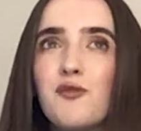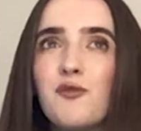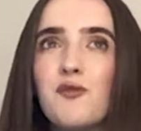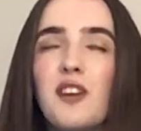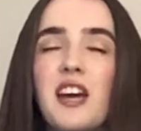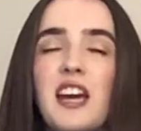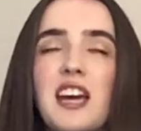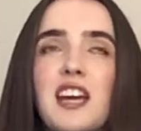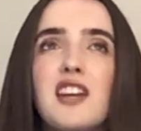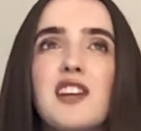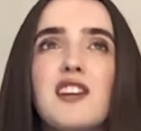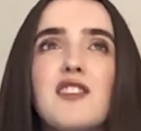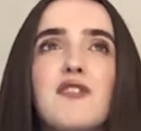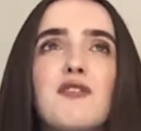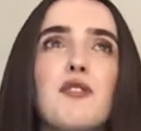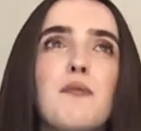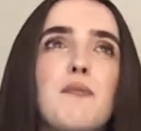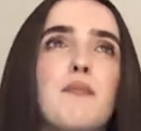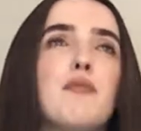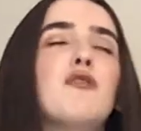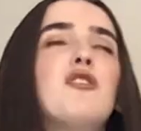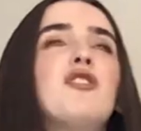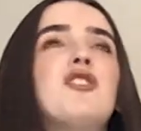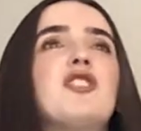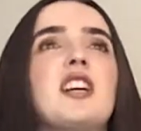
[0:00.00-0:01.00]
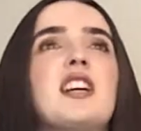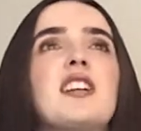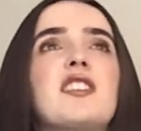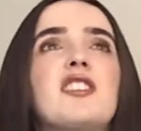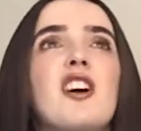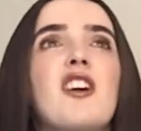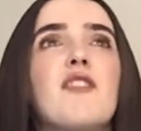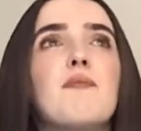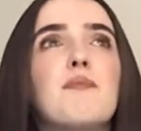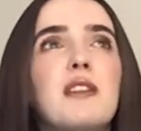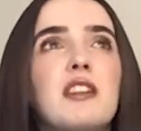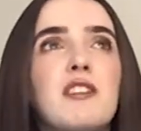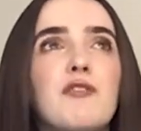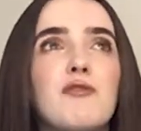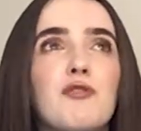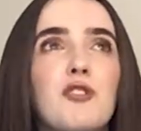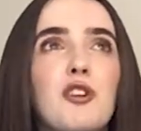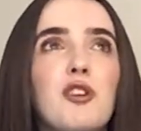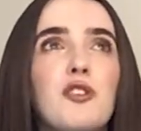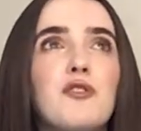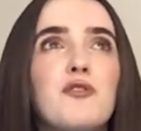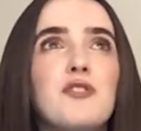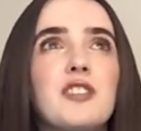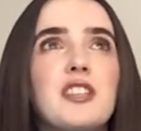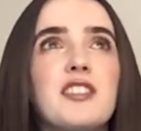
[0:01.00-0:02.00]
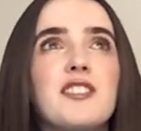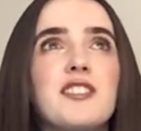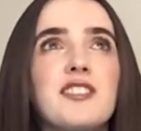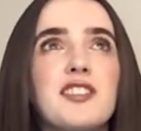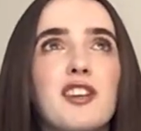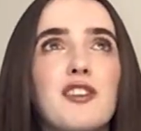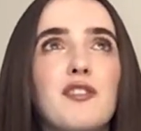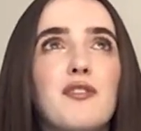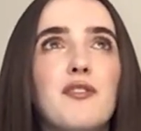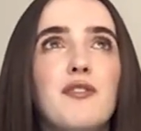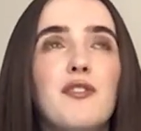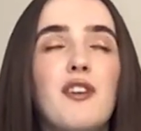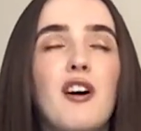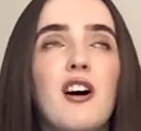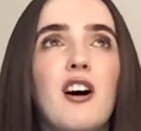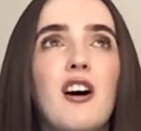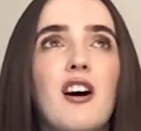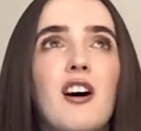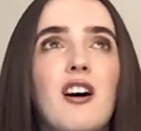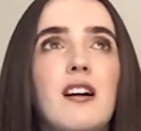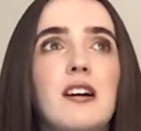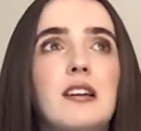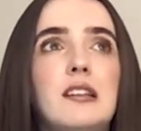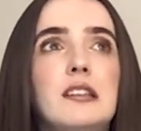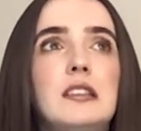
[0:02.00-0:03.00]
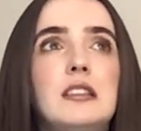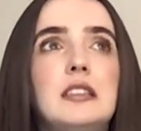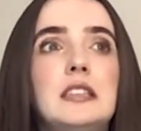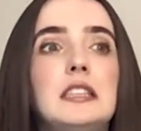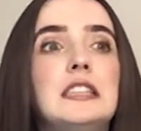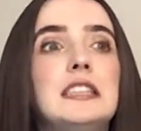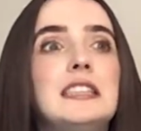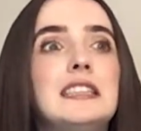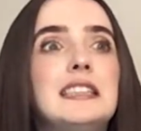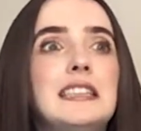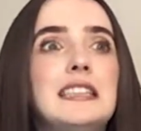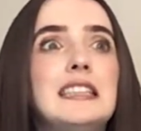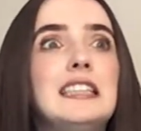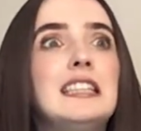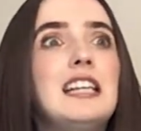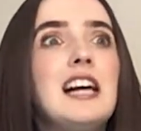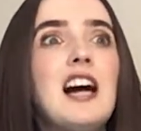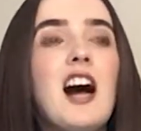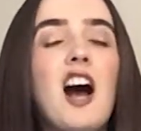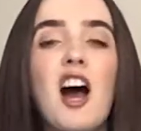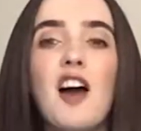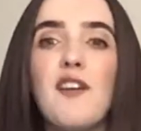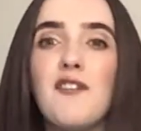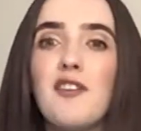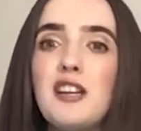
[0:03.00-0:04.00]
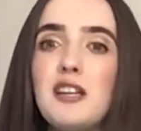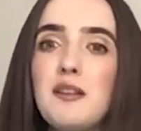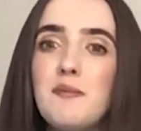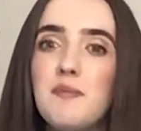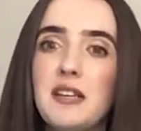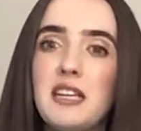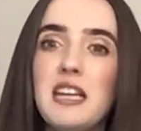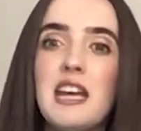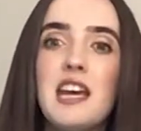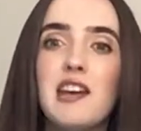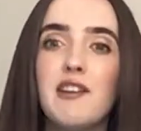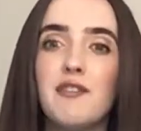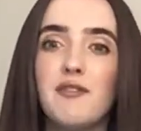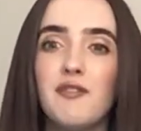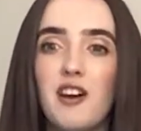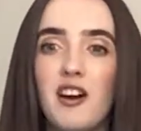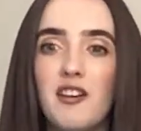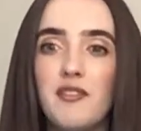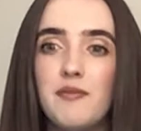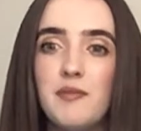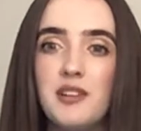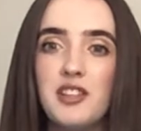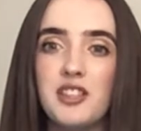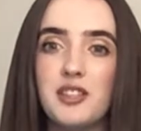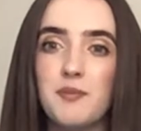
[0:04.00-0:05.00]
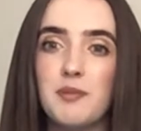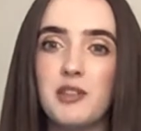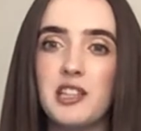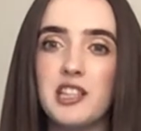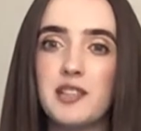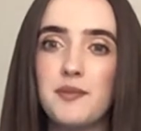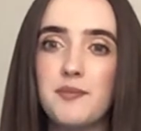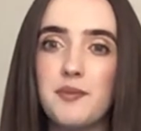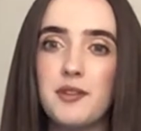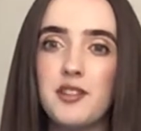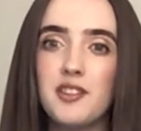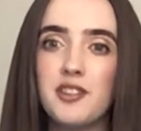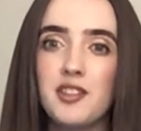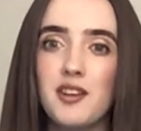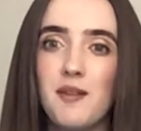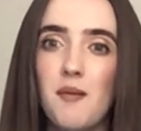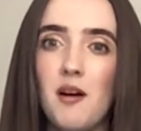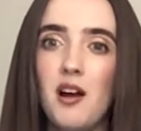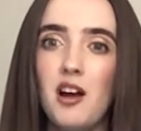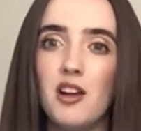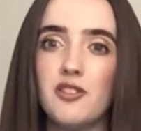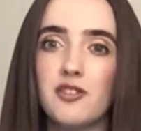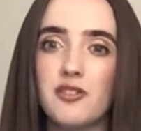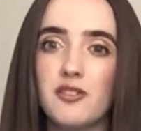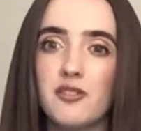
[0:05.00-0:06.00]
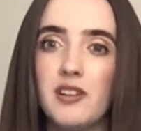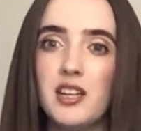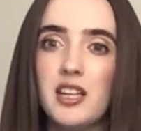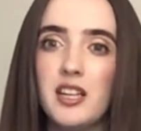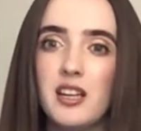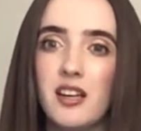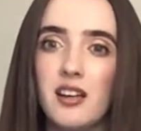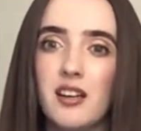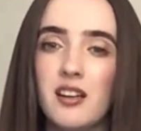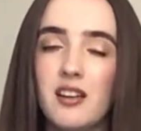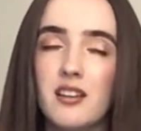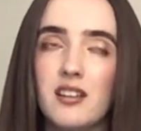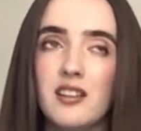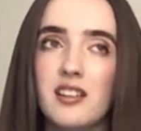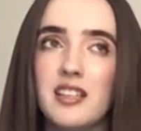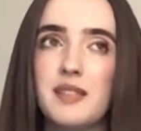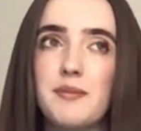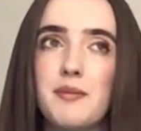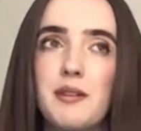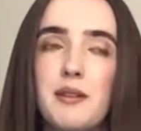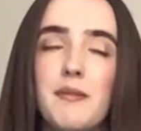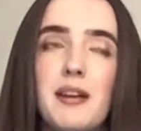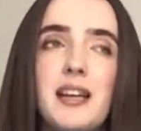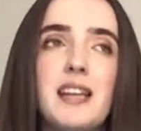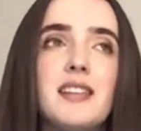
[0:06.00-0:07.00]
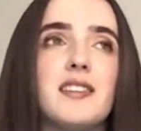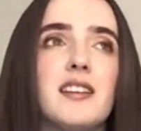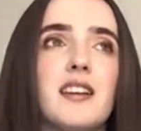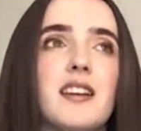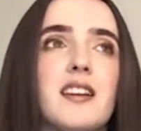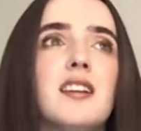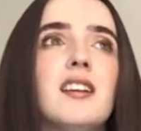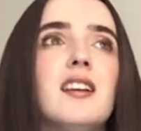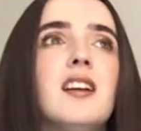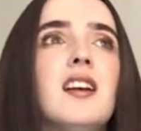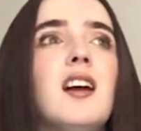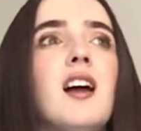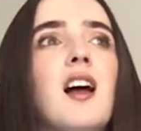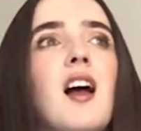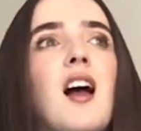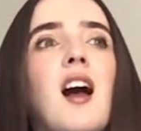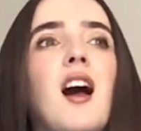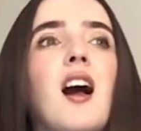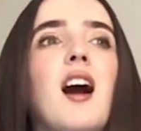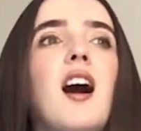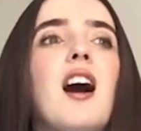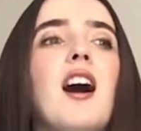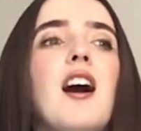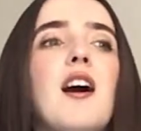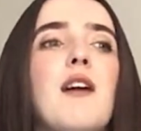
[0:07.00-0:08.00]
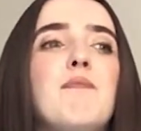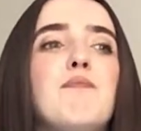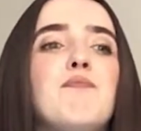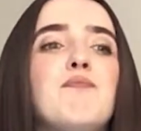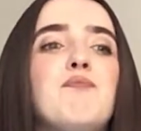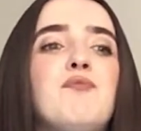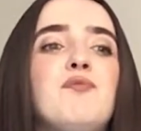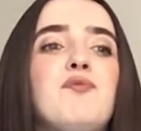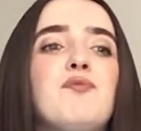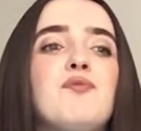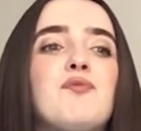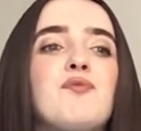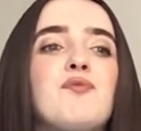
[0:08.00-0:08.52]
favourite project that I've been involved in so far. I've only been here five months, but there's been so much already. It's been amazing. Um,